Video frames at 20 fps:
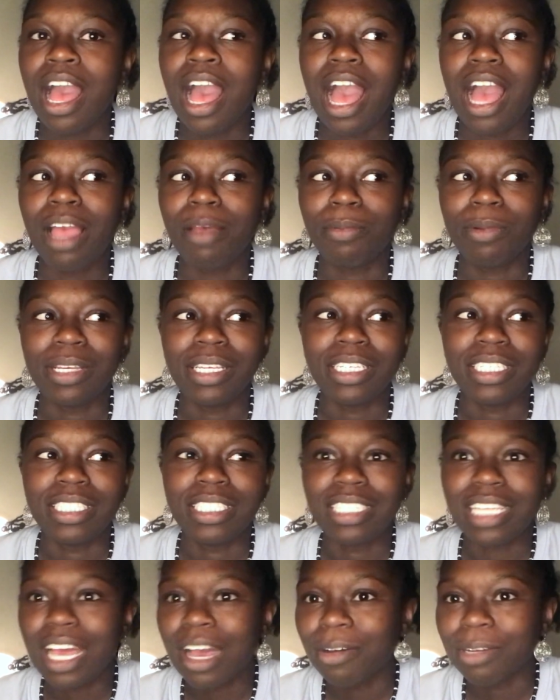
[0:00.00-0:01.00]
I
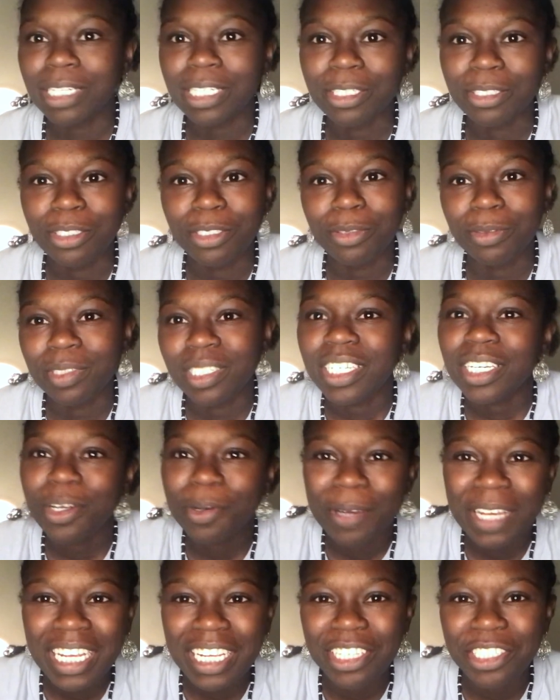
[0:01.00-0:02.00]
was out here doing
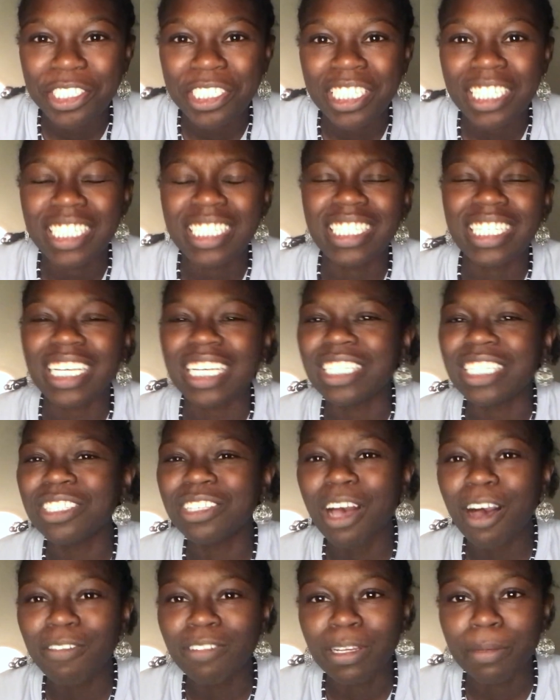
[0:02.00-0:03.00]
equations, like
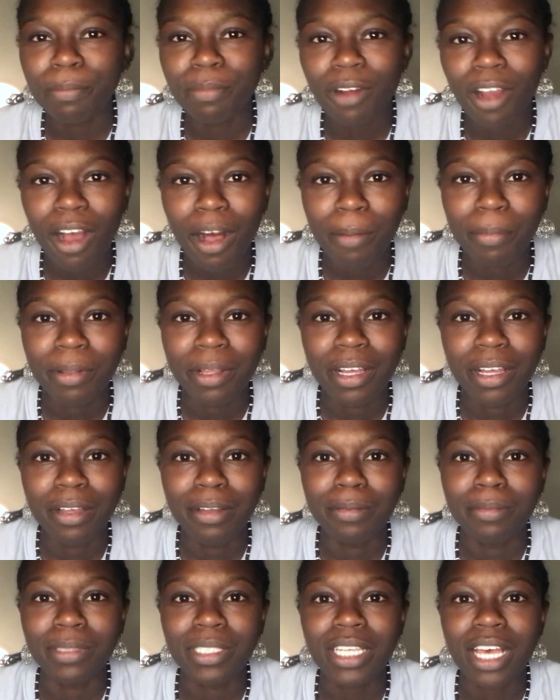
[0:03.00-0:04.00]
solving
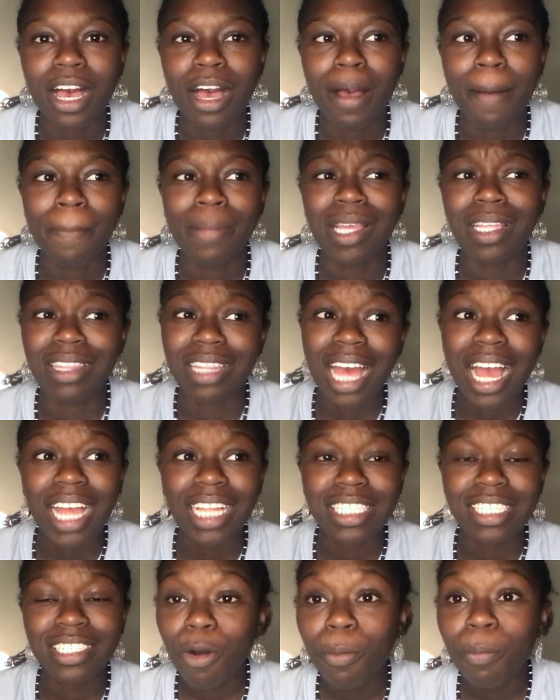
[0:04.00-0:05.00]
problems, um, and
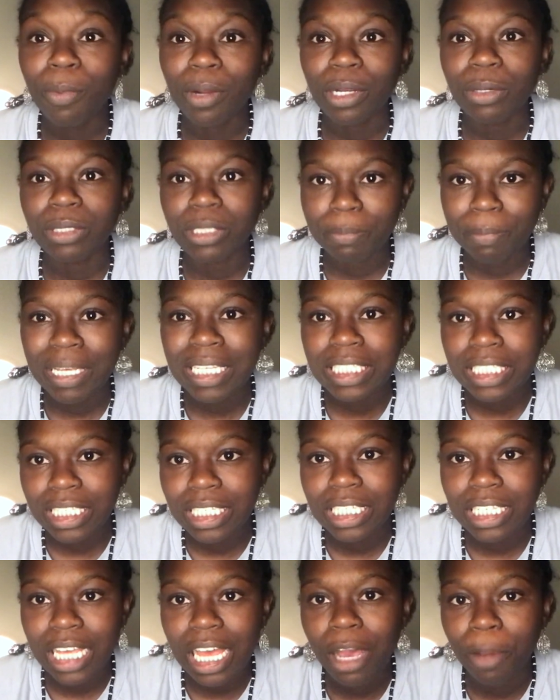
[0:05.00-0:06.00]
that homework was
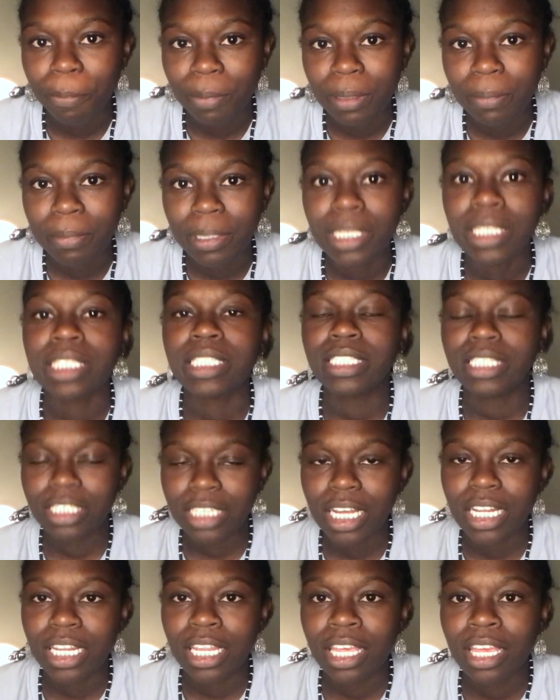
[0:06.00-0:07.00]
basically helping me
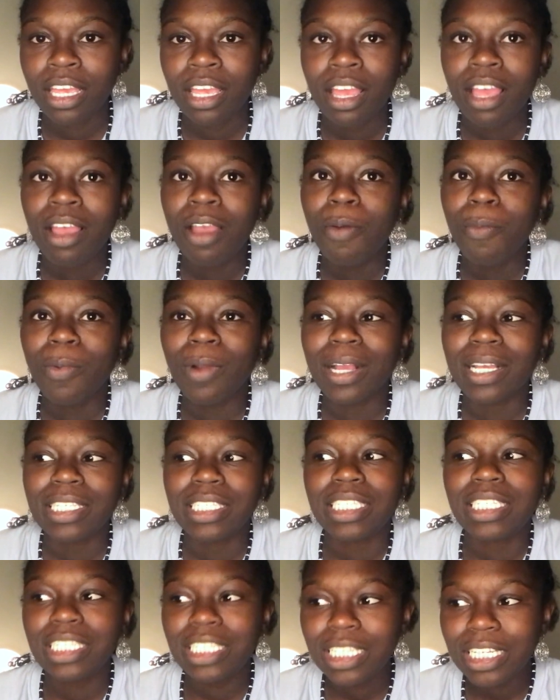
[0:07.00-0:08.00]
study.
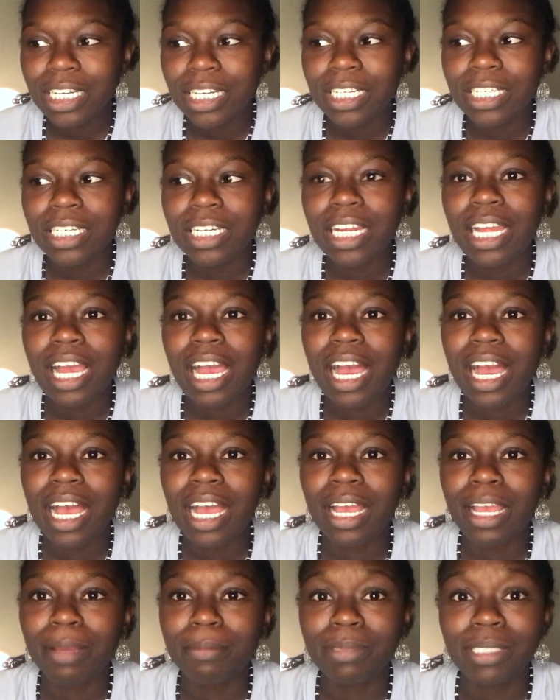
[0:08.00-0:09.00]
Whereas here,
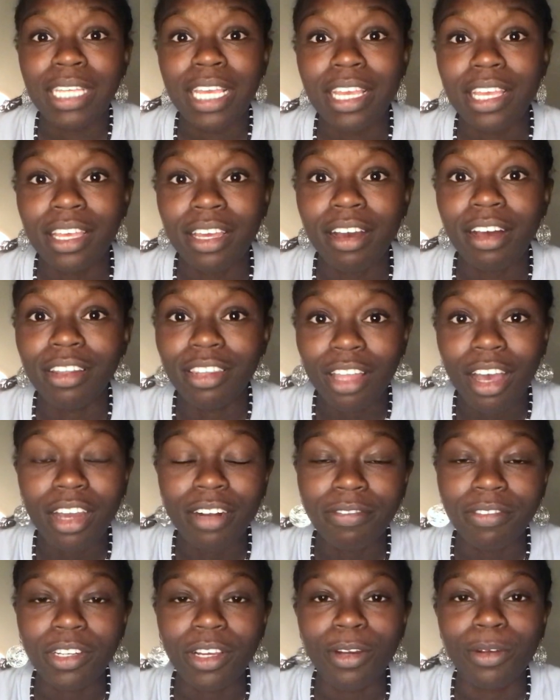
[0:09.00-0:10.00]
I'm taking a lot
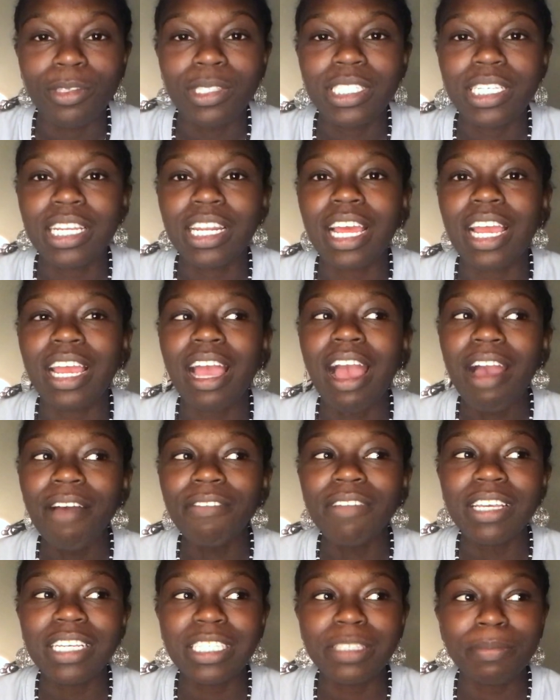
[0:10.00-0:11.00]
of notes, and I
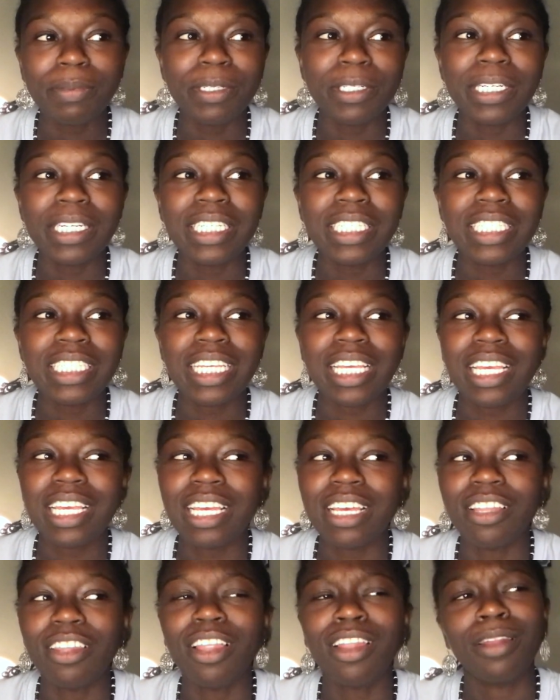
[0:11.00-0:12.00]
have experience
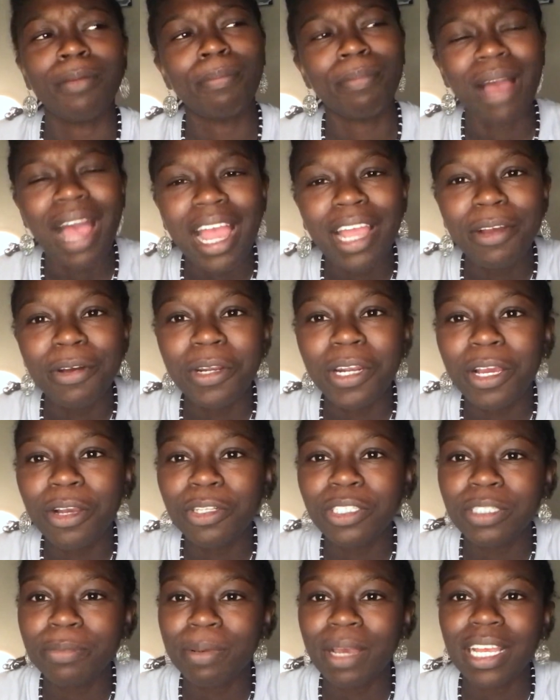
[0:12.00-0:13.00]
taking a lot of bio
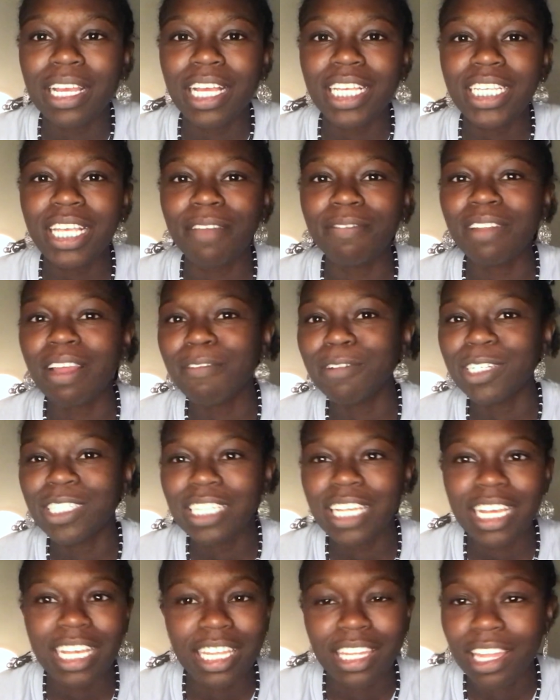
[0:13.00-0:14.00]
notes, but I guess I've never
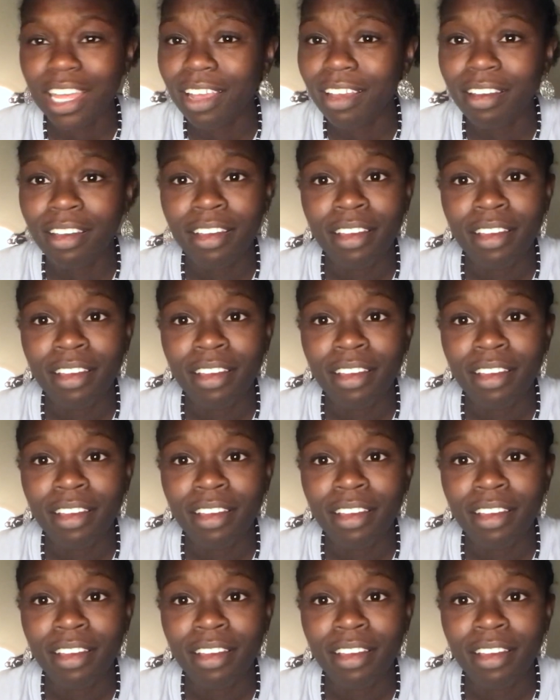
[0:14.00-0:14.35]
taken like